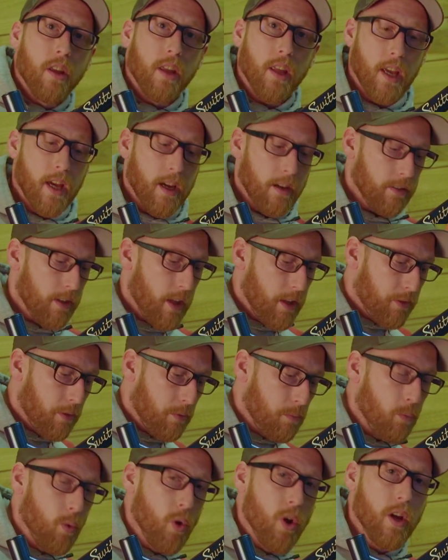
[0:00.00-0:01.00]

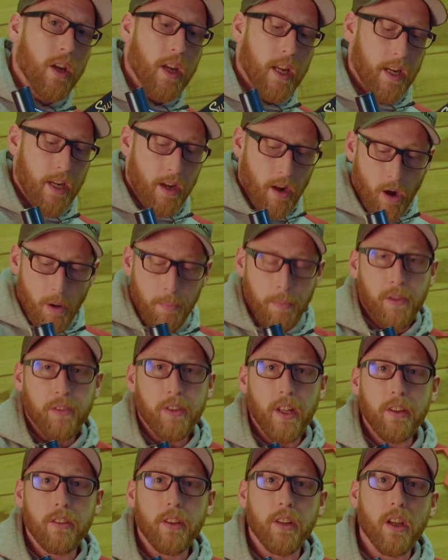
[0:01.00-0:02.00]
isn't working in
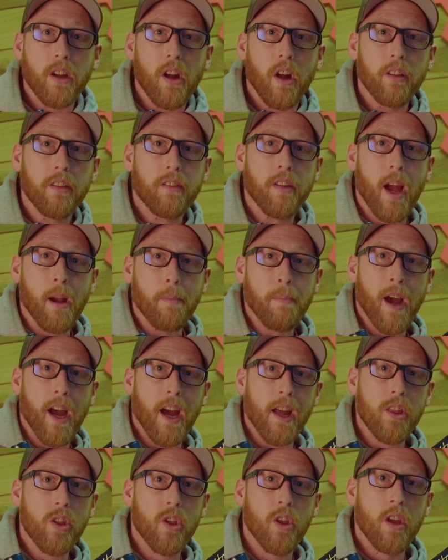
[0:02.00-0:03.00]
opposite to the contact
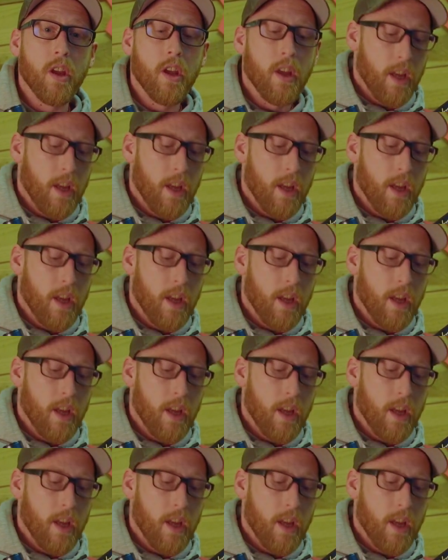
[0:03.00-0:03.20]
patch.